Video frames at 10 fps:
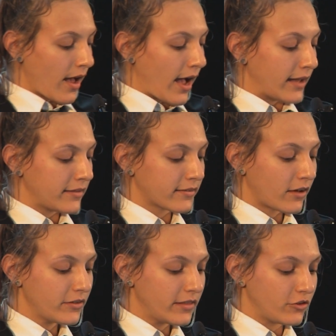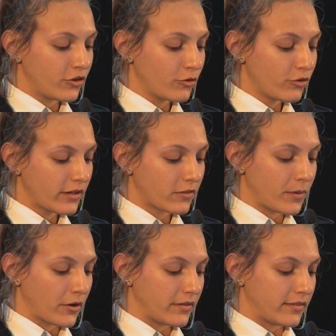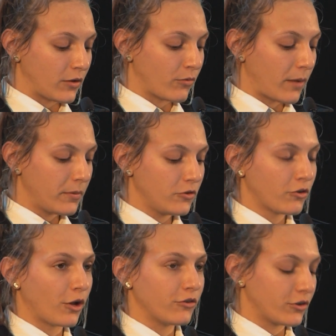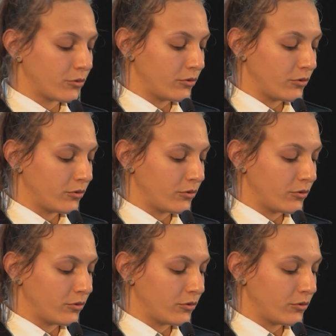I discovered that children experiencing rapid neurological